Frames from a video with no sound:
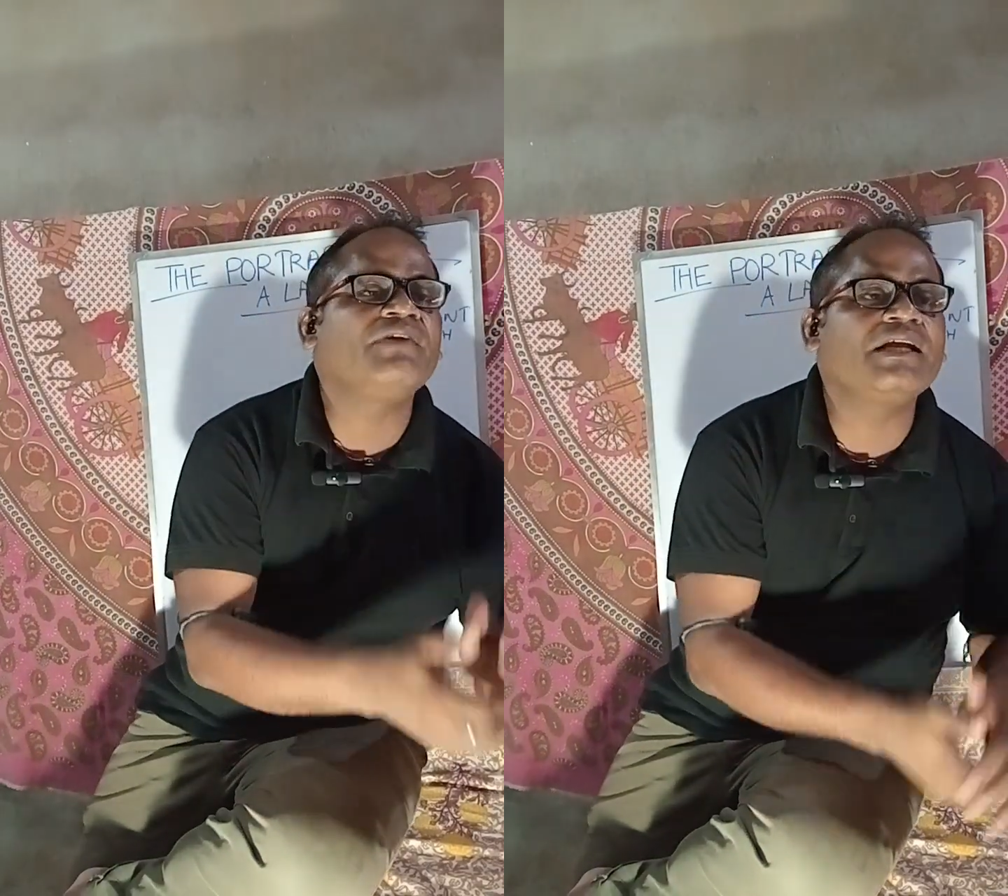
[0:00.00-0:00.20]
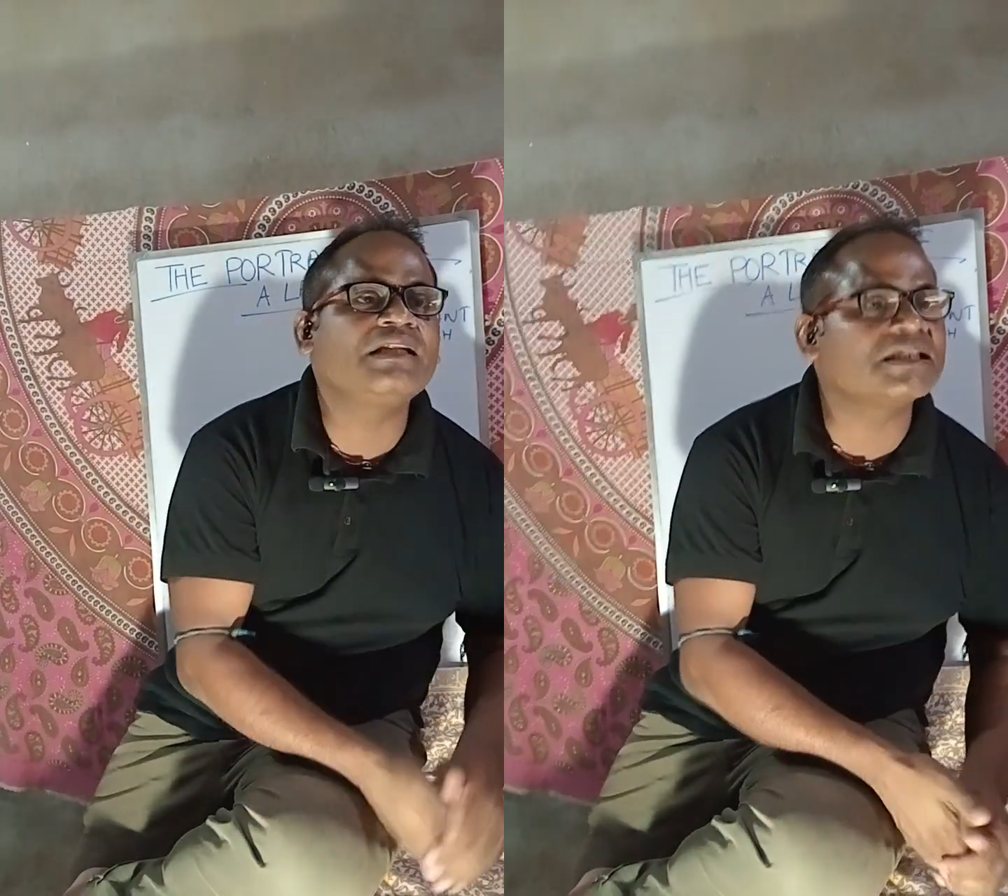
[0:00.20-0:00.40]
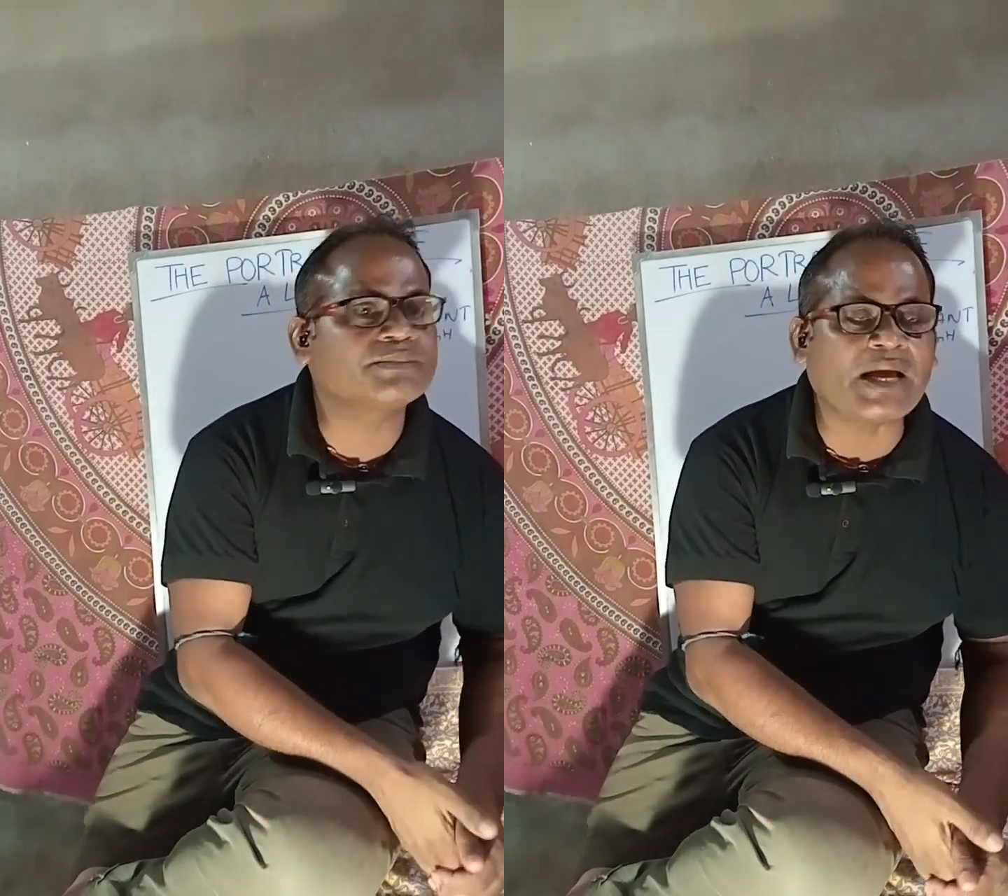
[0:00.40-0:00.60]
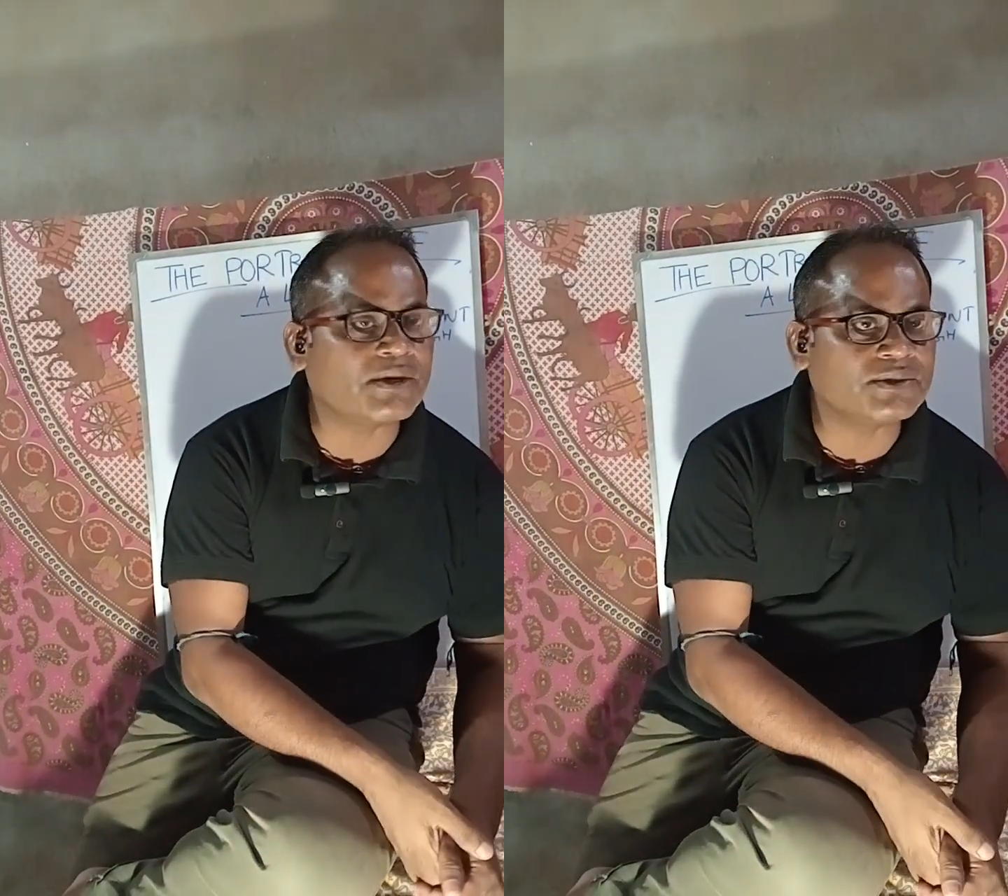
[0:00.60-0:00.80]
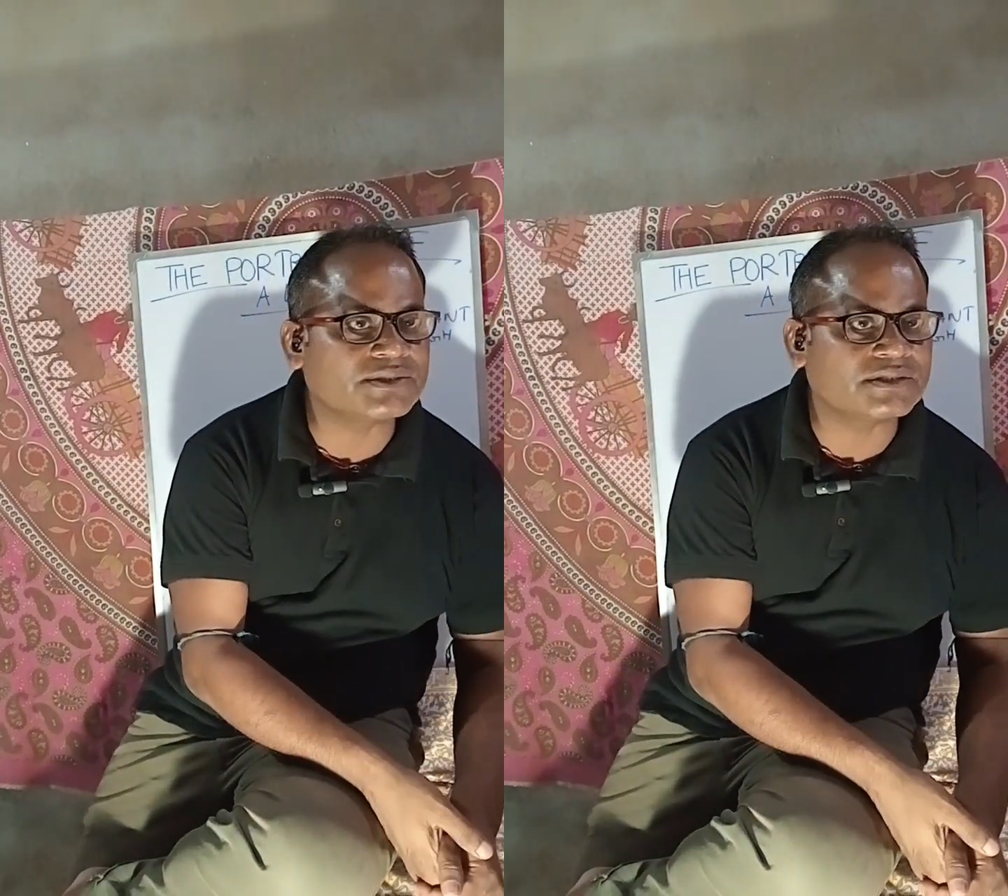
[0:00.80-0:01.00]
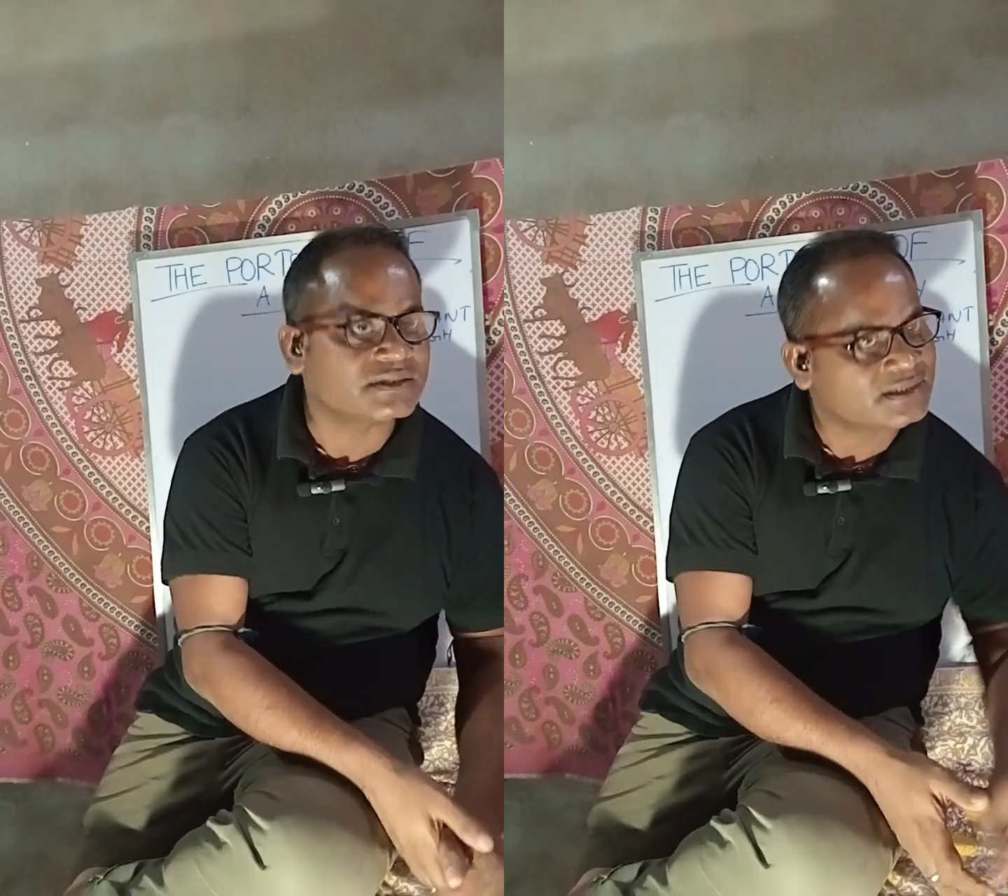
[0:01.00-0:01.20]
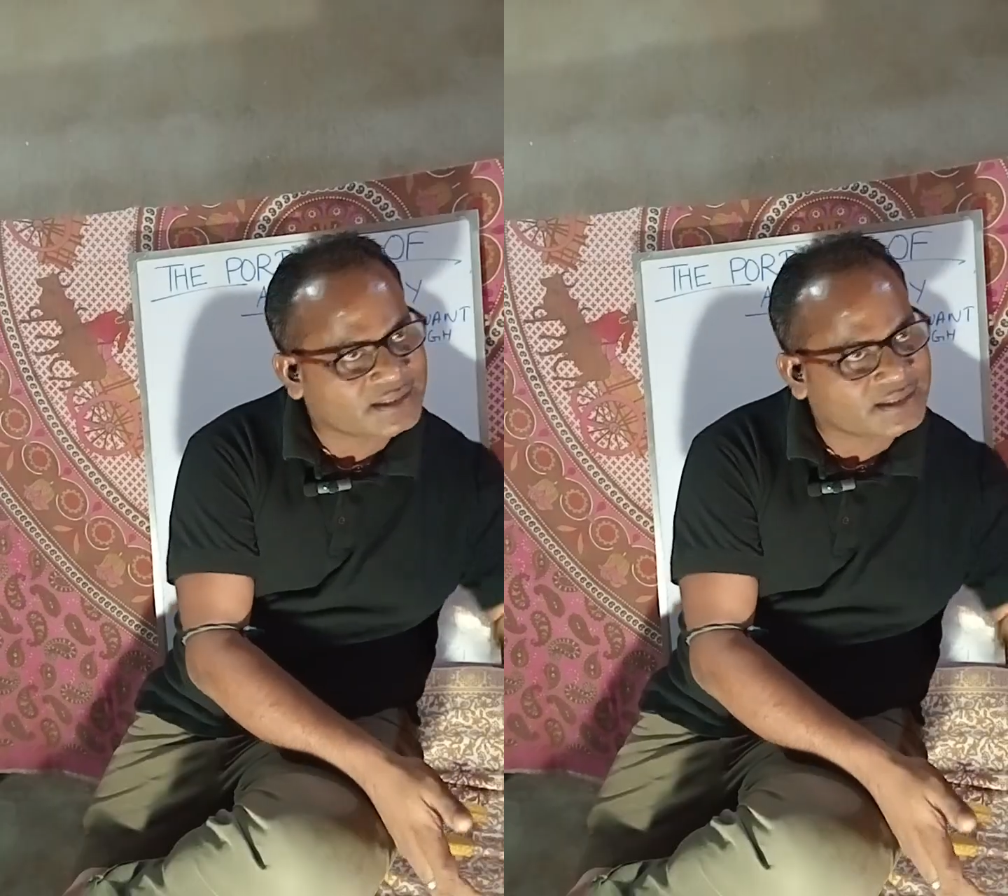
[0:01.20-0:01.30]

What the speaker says: feed the sparrows,